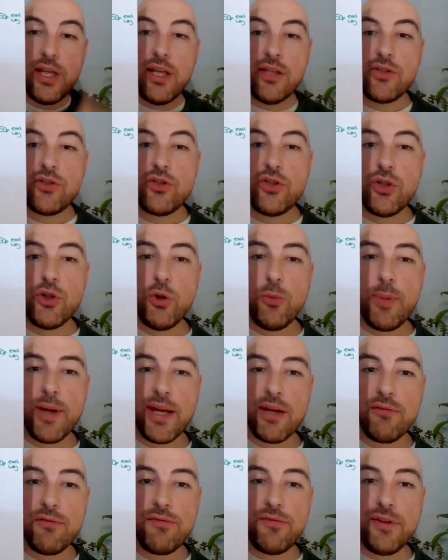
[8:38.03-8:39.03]
It's
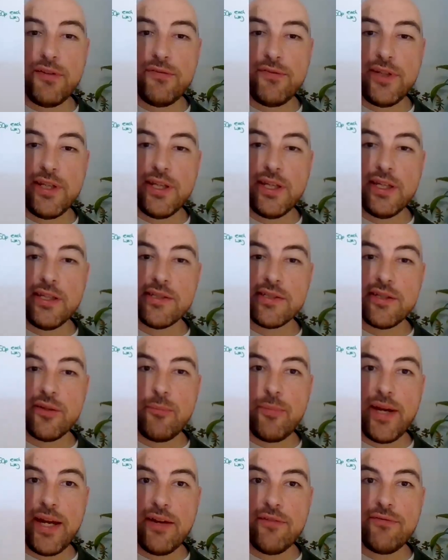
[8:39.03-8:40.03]
£2.50 is the
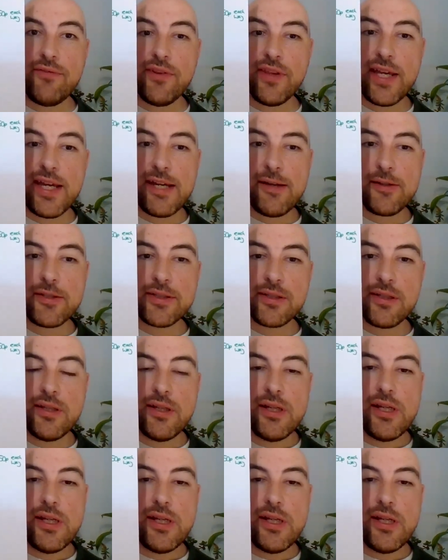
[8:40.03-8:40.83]
bet for that.